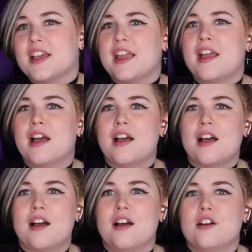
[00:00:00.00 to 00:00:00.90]
to say,
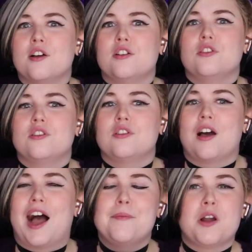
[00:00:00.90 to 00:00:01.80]

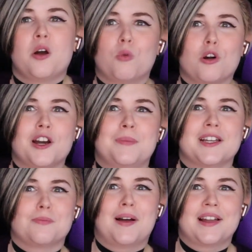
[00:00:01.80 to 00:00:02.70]
I'm not worried
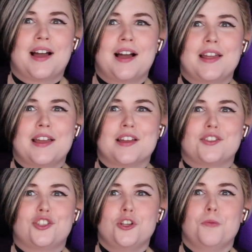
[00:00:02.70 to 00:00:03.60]
because my guy
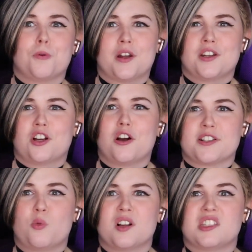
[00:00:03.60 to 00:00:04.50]
is super into
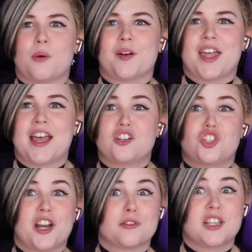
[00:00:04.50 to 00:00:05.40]
cars and wants someone that
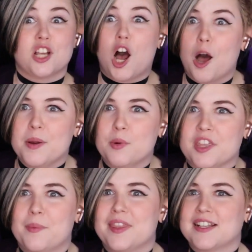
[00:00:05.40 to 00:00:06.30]
shares his hobby
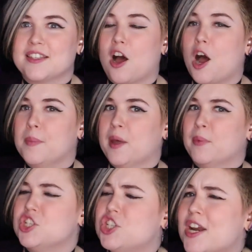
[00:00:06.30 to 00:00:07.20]
with him, and that's a hobby
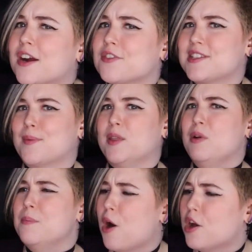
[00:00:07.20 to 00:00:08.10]
that we share, that's
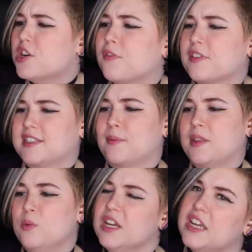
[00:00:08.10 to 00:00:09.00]
something we bond over, that's
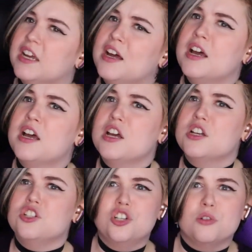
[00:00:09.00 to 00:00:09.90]
something we
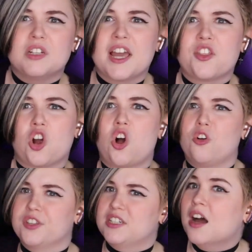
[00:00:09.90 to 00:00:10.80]
do together
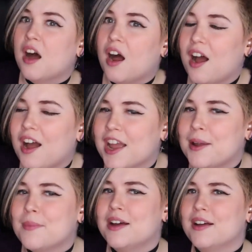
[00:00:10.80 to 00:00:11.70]
all the
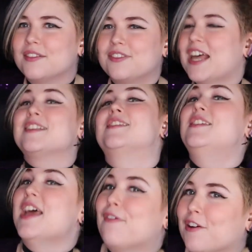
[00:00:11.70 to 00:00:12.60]
time. That's
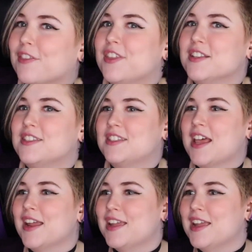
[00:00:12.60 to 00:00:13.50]
different than
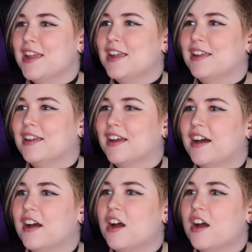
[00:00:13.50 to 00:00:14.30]
saying,